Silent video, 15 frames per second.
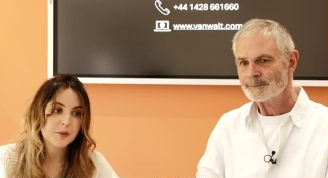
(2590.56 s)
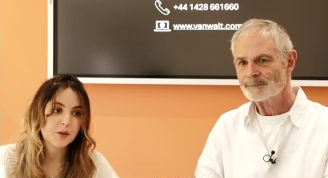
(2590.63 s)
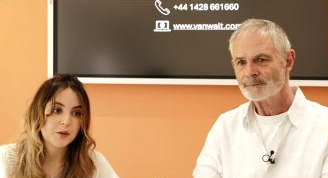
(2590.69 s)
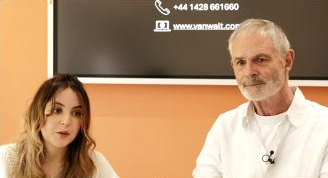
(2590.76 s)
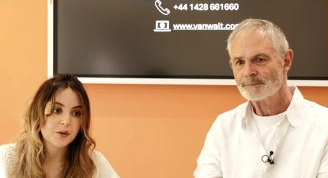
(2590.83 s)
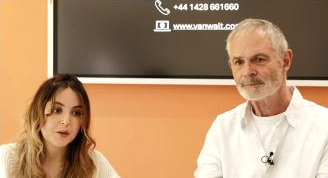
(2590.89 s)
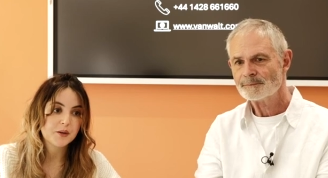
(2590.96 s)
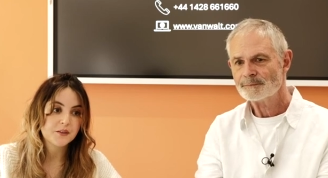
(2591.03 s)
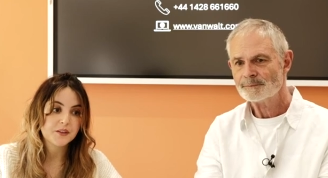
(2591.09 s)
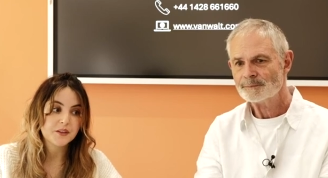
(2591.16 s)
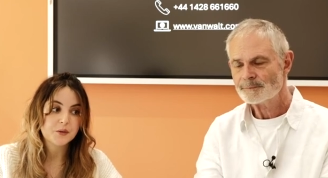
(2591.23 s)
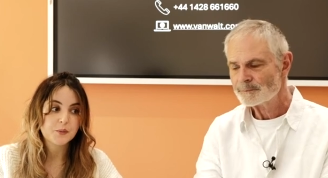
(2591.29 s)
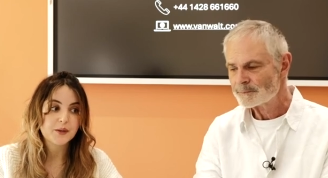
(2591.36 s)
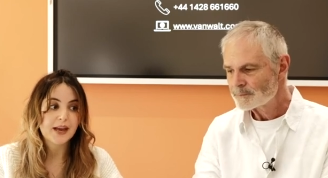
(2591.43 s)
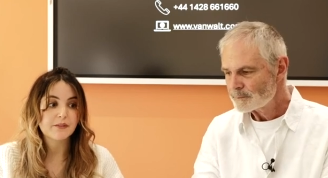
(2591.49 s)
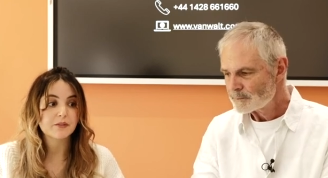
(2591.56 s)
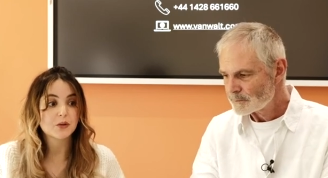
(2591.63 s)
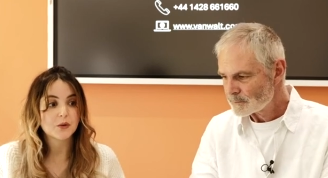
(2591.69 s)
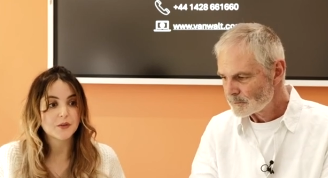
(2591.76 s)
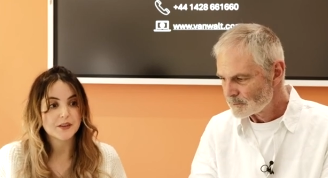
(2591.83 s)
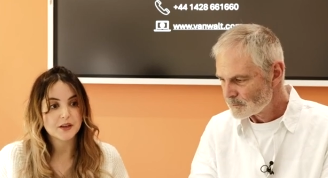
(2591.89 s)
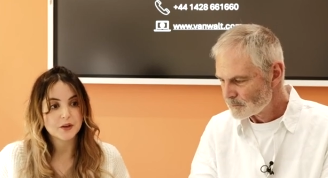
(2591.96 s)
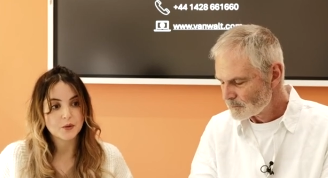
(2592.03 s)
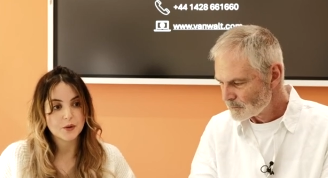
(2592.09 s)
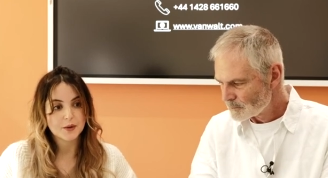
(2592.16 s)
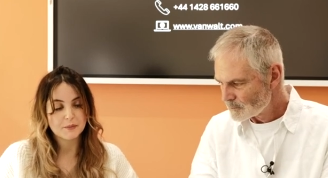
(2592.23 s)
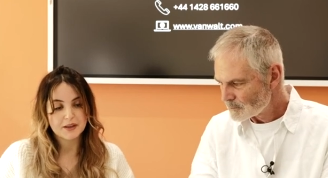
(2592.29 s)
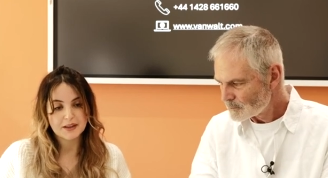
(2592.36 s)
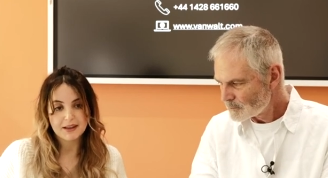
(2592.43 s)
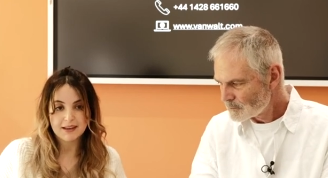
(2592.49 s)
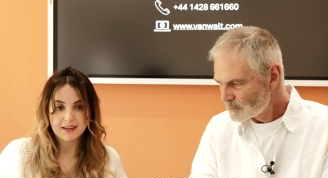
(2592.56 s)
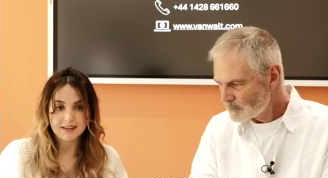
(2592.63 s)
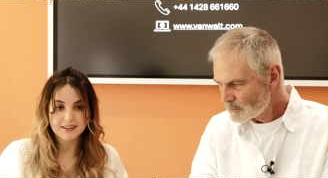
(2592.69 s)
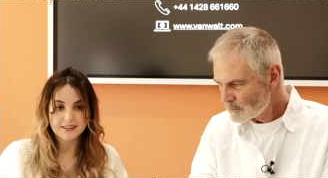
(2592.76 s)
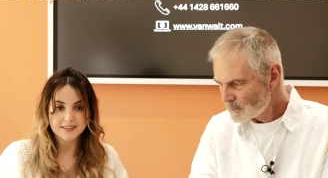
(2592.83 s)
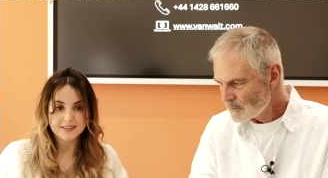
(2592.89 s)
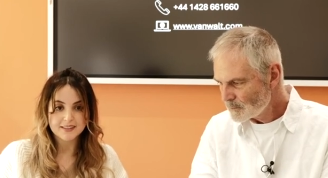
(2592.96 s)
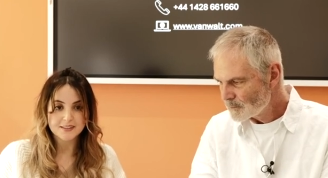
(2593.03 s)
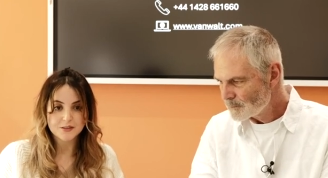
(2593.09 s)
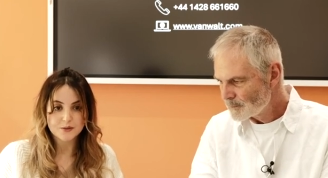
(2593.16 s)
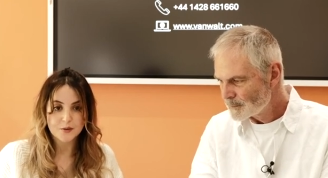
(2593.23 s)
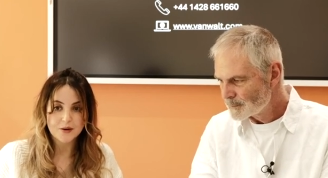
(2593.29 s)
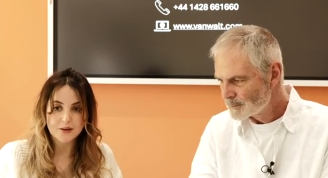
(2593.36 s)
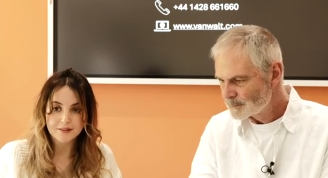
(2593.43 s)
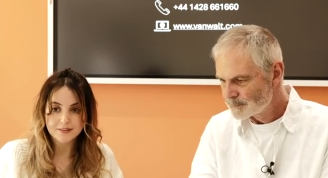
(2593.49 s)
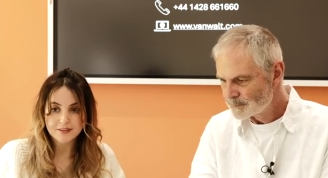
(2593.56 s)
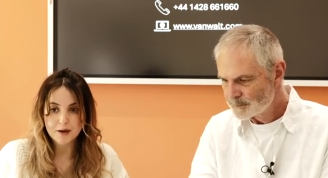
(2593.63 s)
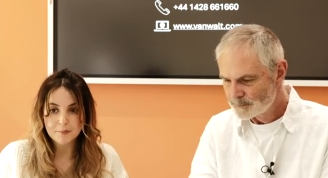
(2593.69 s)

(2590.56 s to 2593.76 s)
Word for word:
Speaker 1: but the, we haven't got the equipment here because it's quite